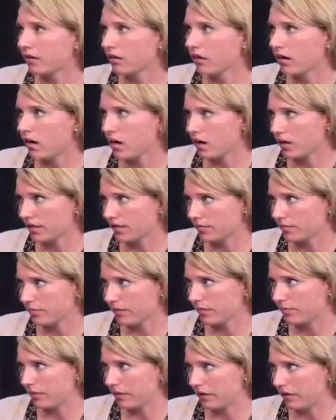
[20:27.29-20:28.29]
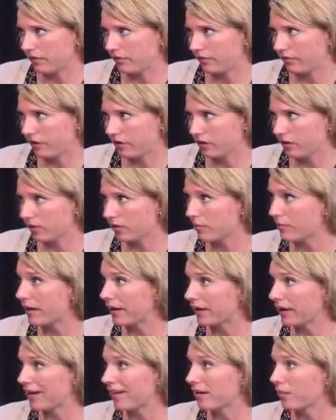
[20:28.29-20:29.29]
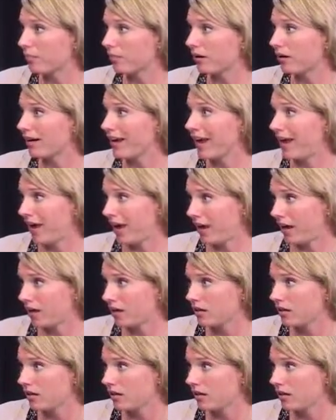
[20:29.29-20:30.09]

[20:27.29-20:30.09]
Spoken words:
hospice benefit, under Medicare Part A.